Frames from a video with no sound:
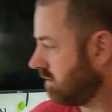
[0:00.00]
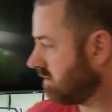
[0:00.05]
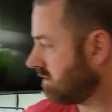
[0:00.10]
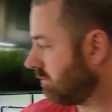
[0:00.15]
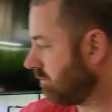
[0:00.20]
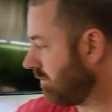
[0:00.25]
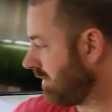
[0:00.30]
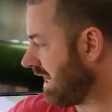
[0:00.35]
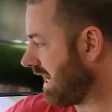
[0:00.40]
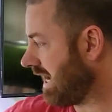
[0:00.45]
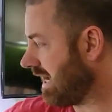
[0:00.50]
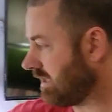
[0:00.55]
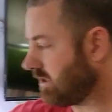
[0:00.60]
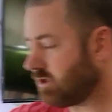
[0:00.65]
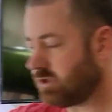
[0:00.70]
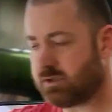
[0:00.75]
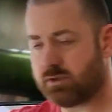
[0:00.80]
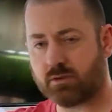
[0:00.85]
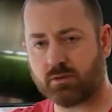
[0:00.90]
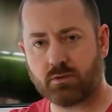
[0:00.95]
to
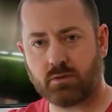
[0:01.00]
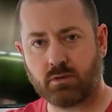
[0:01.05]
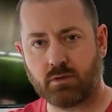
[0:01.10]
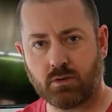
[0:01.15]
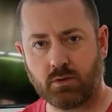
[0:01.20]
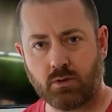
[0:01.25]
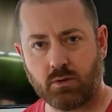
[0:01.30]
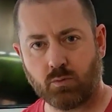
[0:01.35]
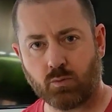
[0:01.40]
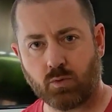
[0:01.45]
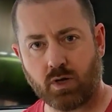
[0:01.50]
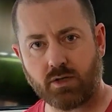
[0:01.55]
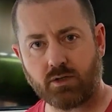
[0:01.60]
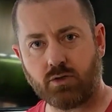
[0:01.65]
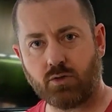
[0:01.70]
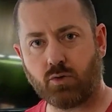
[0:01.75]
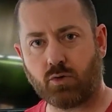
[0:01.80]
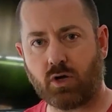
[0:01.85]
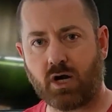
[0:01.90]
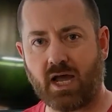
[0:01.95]
match
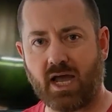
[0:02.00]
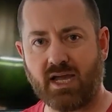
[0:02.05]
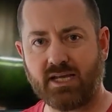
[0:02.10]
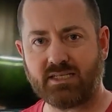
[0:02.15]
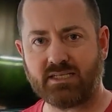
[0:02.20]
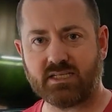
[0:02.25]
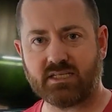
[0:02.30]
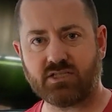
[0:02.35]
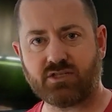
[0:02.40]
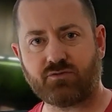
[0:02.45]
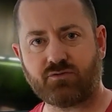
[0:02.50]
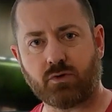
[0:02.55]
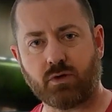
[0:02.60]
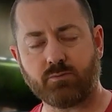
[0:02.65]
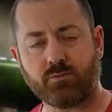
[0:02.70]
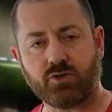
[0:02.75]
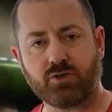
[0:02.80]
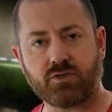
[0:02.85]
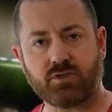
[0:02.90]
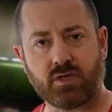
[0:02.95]
what your height is
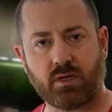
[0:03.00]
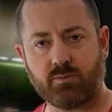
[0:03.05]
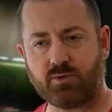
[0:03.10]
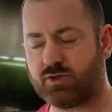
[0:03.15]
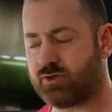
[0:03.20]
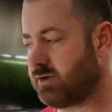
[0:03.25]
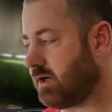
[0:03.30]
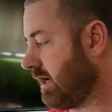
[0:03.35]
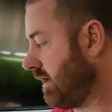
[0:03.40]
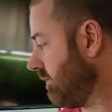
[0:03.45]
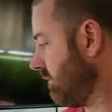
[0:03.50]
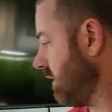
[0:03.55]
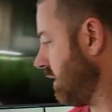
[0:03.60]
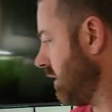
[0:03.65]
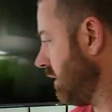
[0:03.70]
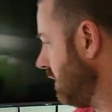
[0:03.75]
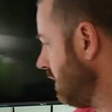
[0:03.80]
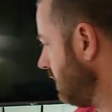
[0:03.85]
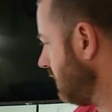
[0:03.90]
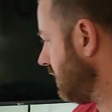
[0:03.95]
from your substrate.
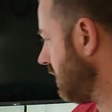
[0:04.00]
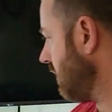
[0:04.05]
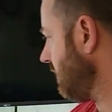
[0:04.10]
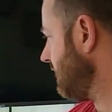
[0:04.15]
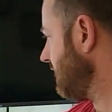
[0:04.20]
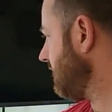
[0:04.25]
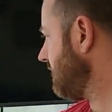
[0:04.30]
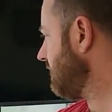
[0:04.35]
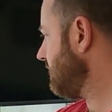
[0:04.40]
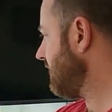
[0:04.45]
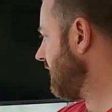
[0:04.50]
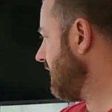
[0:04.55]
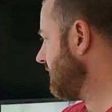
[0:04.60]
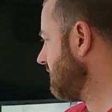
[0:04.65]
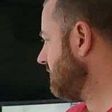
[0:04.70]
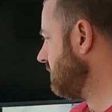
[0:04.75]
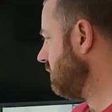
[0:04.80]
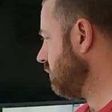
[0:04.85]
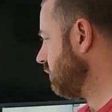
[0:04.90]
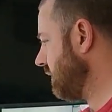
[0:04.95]
You don't need to
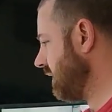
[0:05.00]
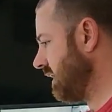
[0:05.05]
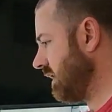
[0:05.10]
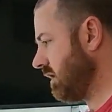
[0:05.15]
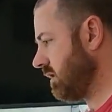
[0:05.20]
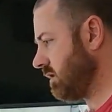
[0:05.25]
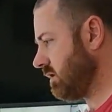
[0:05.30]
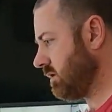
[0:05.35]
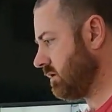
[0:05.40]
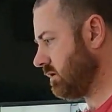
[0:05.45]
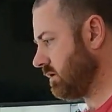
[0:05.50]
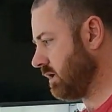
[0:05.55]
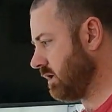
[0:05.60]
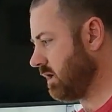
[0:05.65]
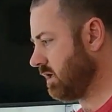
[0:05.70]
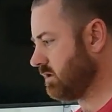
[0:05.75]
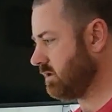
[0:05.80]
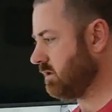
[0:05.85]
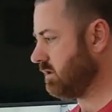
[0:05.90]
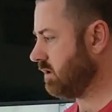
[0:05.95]
change the width,
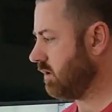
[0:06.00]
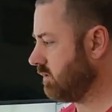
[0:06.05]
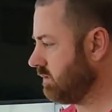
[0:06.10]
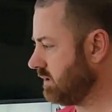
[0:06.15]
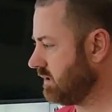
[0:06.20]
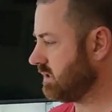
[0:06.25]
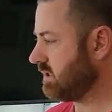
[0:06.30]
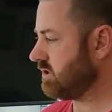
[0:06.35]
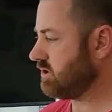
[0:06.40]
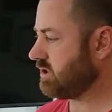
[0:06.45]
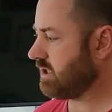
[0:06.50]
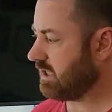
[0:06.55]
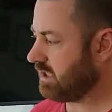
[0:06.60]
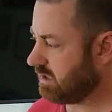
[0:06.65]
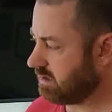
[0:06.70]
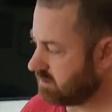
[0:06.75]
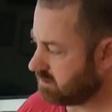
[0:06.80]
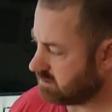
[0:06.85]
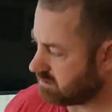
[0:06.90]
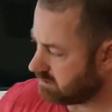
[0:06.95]
you don't need to
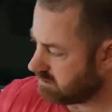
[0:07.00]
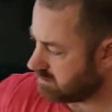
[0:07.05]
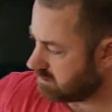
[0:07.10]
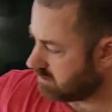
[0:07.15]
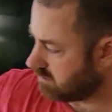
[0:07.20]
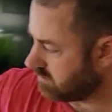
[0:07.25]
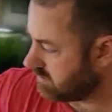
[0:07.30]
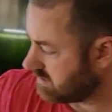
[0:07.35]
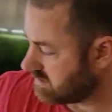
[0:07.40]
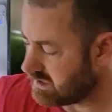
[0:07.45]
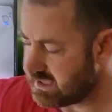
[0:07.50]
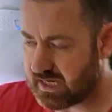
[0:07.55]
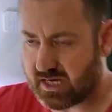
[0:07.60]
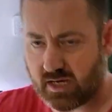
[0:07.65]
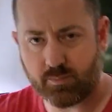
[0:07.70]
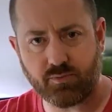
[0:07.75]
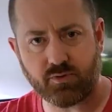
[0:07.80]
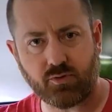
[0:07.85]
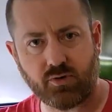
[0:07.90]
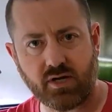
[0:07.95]
change the
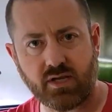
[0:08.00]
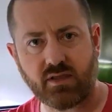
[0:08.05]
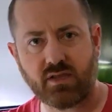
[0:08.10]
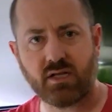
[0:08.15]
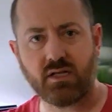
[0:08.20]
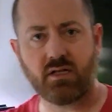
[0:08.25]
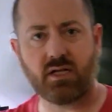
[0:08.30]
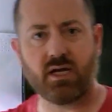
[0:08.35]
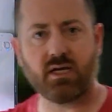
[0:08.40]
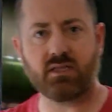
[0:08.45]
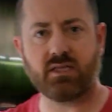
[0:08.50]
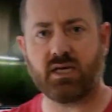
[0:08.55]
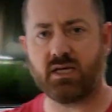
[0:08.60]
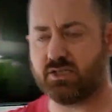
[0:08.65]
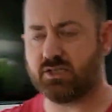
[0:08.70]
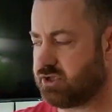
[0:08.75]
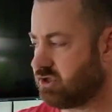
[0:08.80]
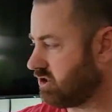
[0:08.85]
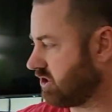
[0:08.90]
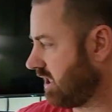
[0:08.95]
depth or anything like
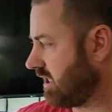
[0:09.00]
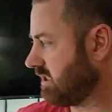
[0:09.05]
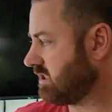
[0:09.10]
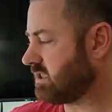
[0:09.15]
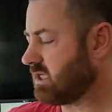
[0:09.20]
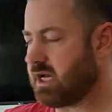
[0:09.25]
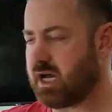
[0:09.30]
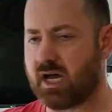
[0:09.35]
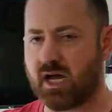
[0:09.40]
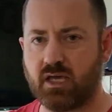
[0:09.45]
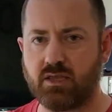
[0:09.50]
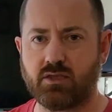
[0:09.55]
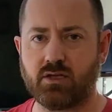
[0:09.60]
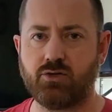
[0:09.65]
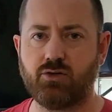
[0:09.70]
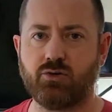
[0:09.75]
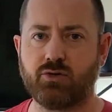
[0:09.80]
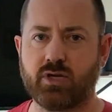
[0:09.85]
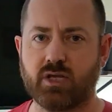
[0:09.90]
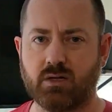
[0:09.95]
that. Just change the height,
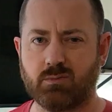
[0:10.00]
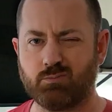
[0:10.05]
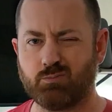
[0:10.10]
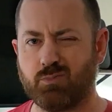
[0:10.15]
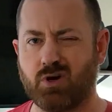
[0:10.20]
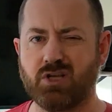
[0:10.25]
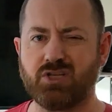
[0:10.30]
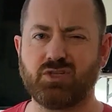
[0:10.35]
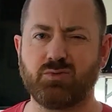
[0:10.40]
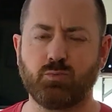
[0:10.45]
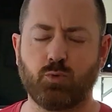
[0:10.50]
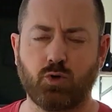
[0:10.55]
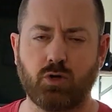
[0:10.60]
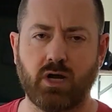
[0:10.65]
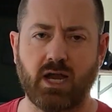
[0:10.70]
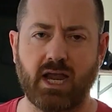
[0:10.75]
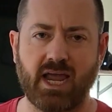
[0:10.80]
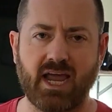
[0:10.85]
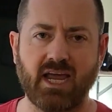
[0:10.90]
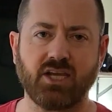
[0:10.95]
and you'll get a much
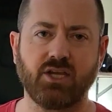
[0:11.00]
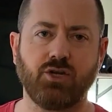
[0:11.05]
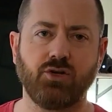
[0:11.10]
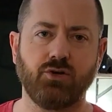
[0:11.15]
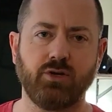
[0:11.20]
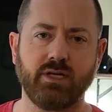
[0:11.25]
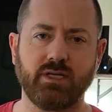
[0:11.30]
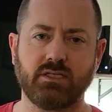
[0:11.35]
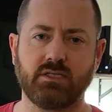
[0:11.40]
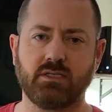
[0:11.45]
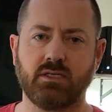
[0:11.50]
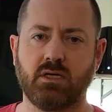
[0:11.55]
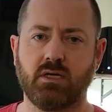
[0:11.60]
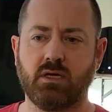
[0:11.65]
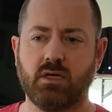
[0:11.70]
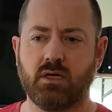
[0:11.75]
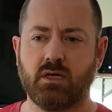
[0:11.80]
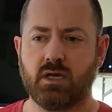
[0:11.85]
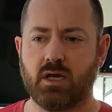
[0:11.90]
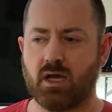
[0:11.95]
more accurate
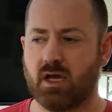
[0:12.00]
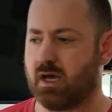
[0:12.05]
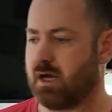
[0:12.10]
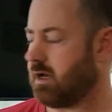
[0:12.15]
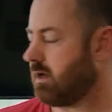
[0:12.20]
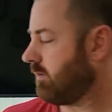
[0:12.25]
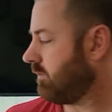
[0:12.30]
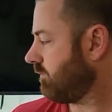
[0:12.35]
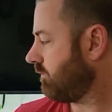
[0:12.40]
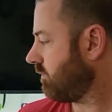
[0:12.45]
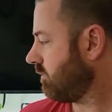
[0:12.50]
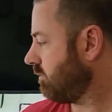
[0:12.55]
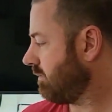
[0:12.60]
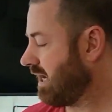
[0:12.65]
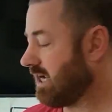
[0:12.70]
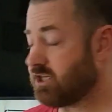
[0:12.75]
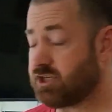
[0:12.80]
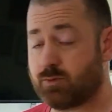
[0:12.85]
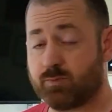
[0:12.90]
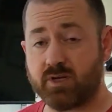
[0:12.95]

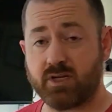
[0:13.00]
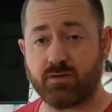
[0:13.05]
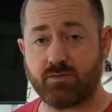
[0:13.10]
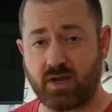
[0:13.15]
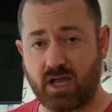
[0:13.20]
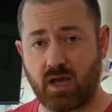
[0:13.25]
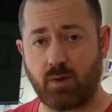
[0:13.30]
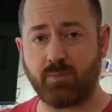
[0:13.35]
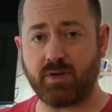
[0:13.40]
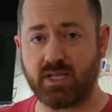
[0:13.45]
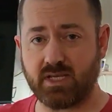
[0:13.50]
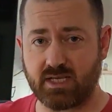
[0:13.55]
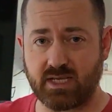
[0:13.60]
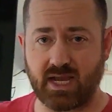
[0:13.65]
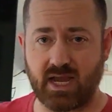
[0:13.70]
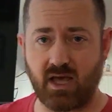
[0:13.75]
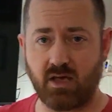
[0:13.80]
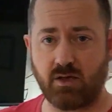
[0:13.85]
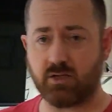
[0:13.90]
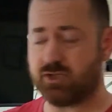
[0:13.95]
measurement of how many
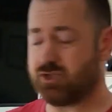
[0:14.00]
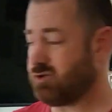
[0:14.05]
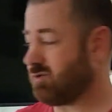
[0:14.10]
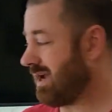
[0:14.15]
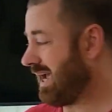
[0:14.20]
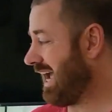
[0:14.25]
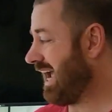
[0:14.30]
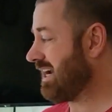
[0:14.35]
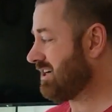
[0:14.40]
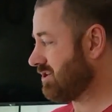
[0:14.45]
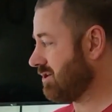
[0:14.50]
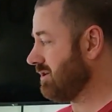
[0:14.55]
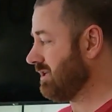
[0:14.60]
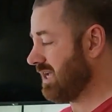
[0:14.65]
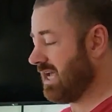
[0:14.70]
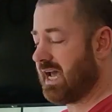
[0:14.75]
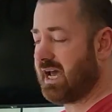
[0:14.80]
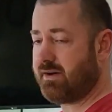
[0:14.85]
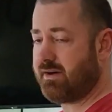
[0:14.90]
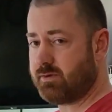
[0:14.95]
gallons you
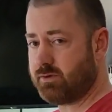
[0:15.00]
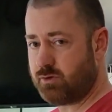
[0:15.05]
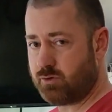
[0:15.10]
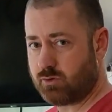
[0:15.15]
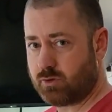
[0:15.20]
actually have in